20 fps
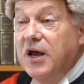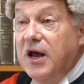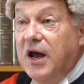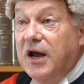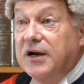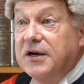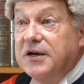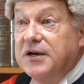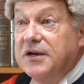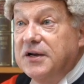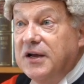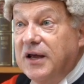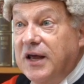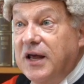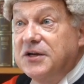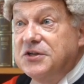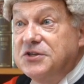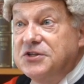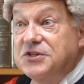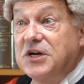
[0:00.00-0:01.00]
and
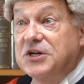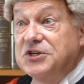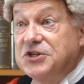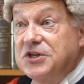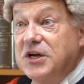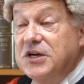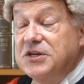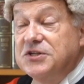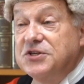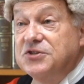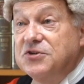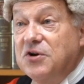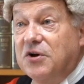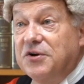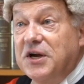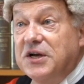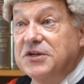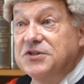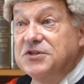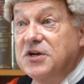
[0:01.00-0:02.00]
get such cases on
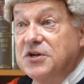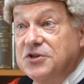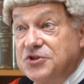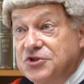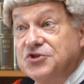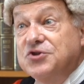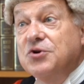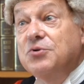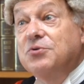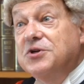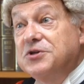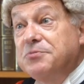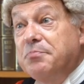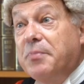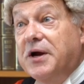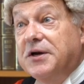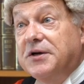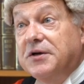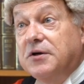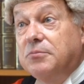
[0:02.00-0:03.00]
as soon as
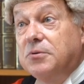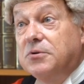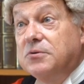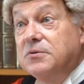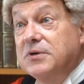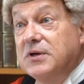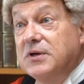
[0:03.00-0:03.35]
practicable.